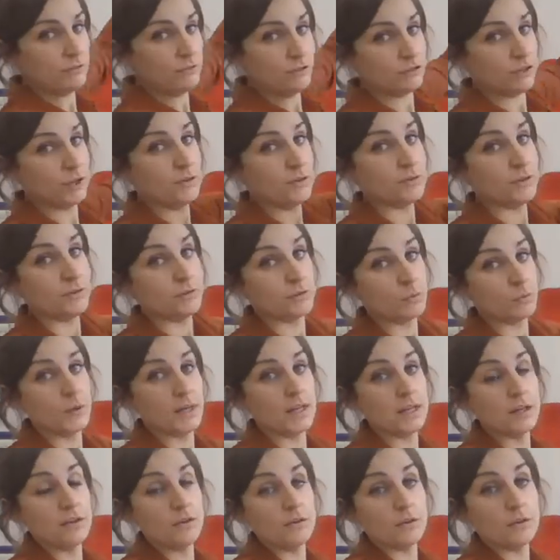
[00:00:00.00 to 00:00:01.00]
I've shown you, so
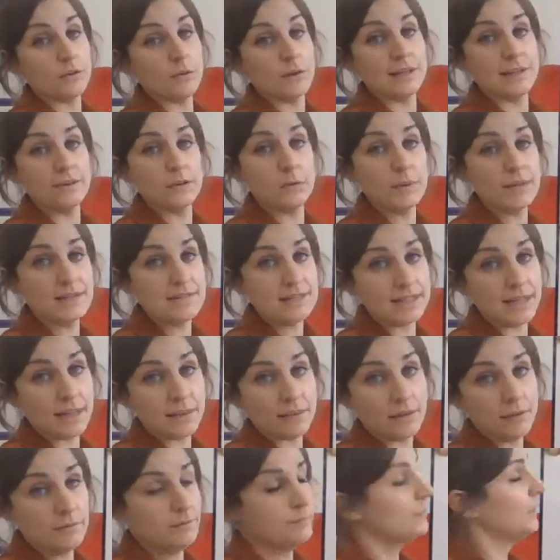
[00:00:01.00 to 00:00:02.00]
we're going to do a little bit
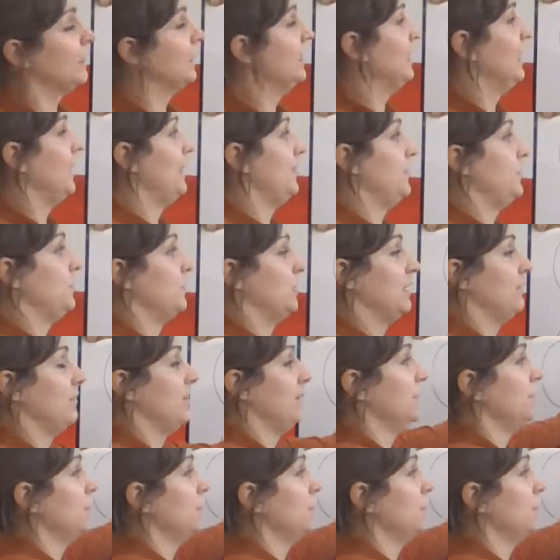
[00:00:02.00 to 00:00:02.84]
together and we're going to have